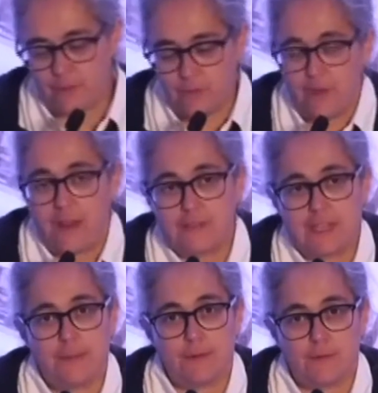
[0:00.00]
in the round
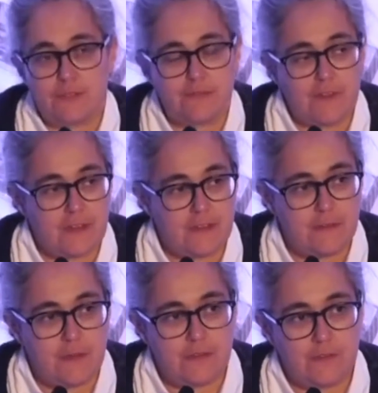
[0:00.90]
table was
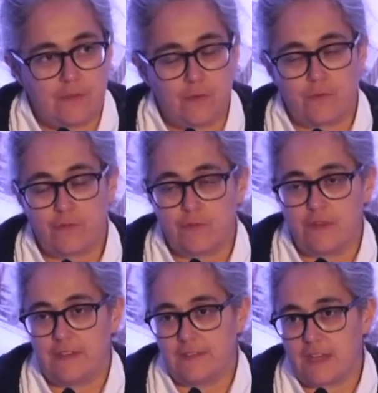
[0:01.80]
divided into sort of
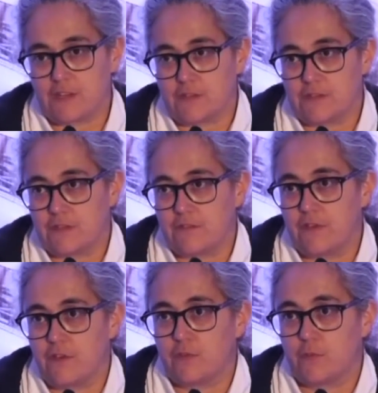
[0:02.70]
3 sections, and the
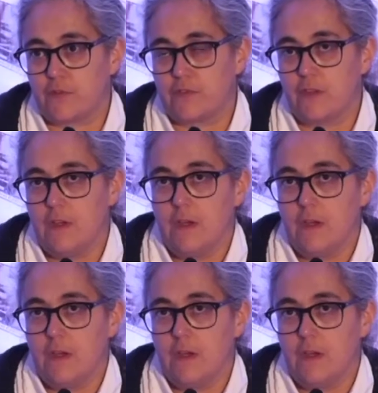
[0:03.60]
first was